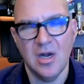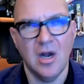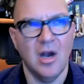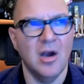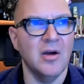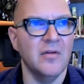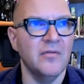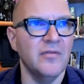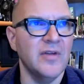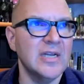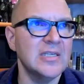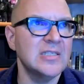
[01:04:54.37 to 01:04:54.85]

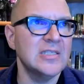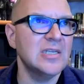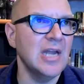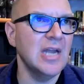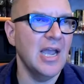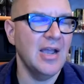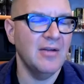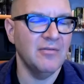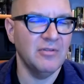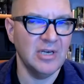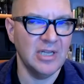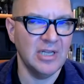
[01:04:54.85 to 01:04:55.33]
are invested
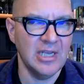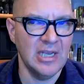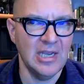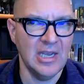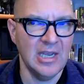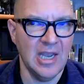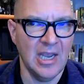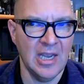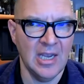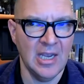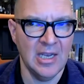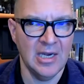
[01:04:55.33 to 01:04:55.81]
heavily
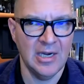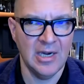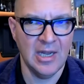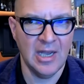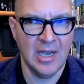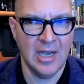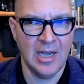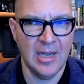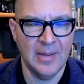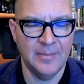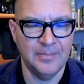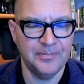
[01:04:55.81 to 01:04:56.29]
in
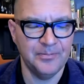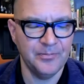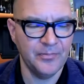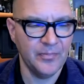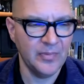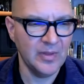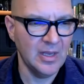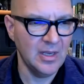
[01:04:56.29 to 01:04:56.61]
um,